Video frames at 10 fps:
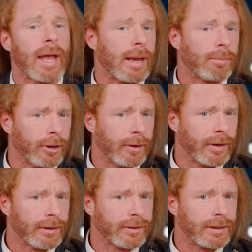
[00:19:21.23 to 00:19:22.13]
a
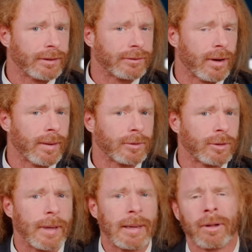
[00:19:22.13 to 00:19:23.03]
previously disarmed
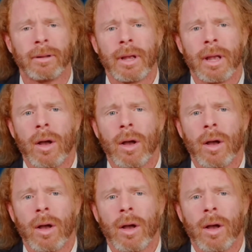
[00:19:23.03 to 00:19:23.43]
people,